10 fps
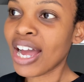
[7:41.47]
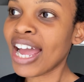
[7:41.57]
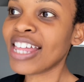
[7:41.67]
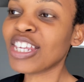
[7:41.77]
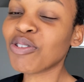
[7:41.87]

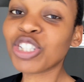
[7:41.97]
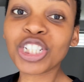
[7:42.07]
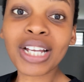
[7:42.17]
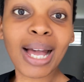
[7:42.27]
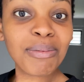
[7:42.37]
And then when she
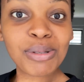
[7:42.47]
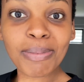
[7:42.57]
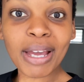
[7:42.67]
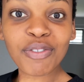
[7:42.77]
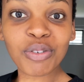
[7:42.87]
comes
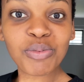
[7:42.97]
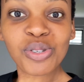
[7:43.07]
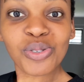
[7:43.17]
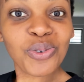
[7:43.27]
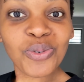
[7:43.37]
back from
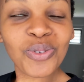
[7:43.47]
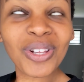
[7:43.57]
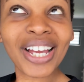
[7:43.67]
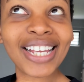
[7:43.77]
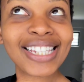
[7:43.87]
school,
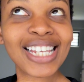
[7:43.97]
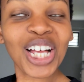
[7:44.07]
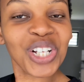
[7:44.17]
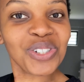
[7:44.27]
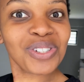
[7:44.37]
it's a
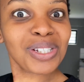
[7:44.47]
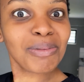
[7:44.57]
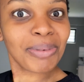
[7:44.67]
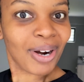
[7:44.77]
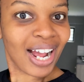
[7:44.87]
whole
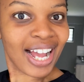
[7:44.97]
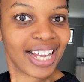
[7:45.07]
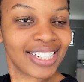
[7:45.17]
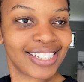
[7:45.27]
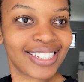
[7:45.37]

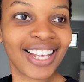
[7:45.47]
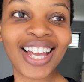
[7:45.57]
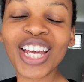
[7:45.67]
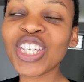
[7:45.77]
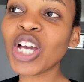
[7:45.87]
surprise.
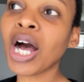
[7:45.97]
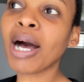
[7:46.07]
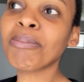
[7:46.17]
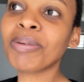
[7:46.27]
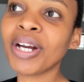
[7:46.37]
Yeah,
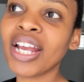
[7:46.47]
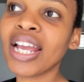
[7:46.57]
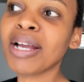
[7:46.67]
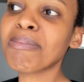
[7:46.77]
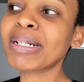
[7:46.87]
I'm
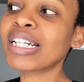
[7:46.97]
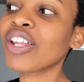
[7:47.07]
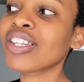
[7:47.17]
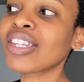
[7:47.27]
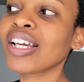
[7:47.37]
praying. But now
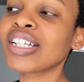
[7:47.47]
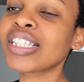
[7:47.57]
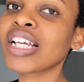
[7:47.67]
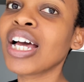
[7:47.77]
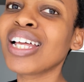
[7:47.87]
the thing is,
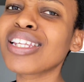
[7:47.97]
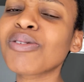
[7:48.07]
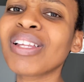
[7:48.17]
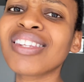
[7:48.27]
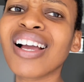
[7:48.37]
there's
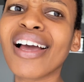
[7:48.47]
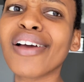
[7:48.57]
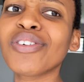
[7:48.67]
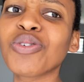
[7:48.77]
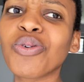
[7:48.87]
one thing I
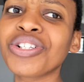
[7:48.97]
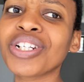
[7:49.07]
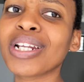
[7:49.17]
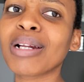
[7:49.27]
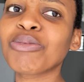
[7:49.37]
haven't ordered,
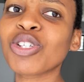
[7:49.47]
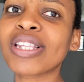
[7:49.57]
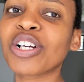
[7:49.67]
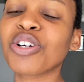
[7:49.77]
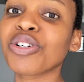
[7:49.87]
and I'm just
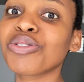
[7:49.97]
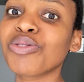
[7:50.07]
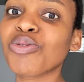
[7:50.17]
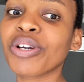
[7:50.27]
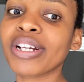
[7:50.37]
like, girl, you're
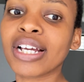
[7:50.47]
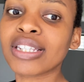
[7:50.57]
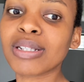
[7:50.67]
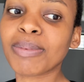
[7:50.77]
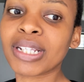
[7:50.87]
talking like
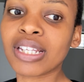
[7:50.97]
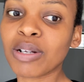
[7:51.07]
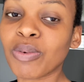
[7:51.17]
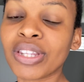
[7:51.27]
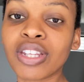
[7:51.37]
this, but that
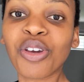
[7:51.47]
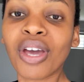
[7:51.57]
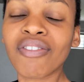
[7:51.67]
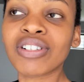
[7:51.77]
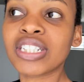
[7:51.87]
one thing you
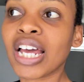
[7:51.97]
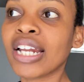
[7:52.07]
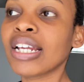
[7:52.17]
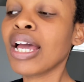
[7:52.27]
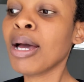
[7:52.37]
haven't done.
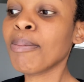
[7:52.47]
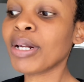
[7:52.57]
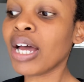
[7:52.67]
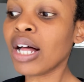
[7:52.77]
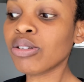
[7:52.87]
But
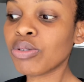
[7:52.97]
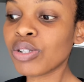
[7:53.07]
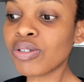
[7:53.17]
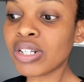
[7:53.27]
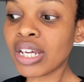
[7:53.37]
I'll do it
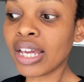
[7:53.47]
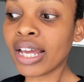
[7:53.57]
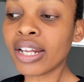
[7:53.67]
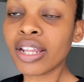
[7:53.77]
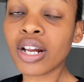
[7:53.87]
today,
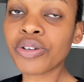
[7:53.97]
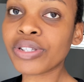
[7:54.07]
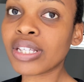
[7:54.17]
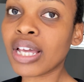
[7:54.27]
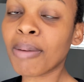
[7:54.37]
and then I'll
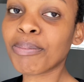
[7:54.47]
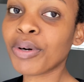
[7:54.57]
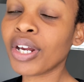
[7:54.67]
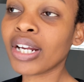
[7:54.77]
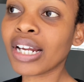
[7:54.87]
see. I'm
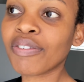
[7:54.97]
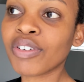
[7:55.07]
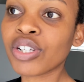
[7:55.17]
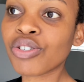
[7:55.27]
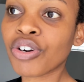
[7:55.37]
praying, like,
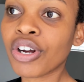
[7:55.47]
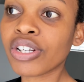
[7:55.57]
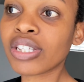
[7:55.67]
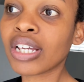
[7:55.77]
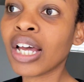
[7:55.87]
fingers
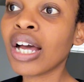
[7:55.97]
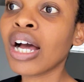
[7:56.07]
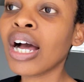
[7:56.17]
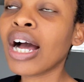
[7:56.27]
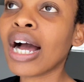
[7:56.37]
crossed.
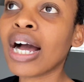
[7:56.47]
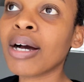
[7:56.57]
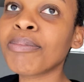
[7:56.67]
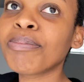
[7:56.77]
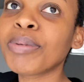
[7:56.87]

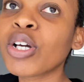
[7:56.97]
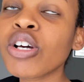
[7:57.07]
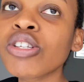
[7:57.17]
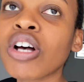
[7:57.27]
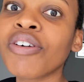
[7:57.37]

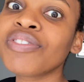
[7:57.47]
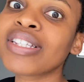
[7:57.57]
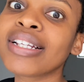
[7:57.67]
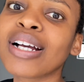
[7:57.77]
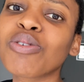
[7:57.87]
Because
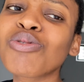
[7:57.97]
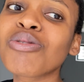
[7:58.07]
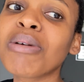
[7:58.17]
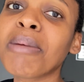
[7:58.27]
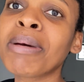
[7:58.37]
obviously, like,
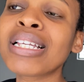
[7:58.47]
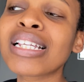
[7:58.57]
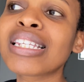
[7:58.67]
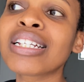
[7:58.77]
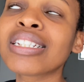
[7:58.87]
Uzubia pays
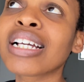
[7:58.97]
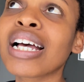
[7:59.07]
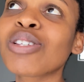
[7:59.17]
attention, guys.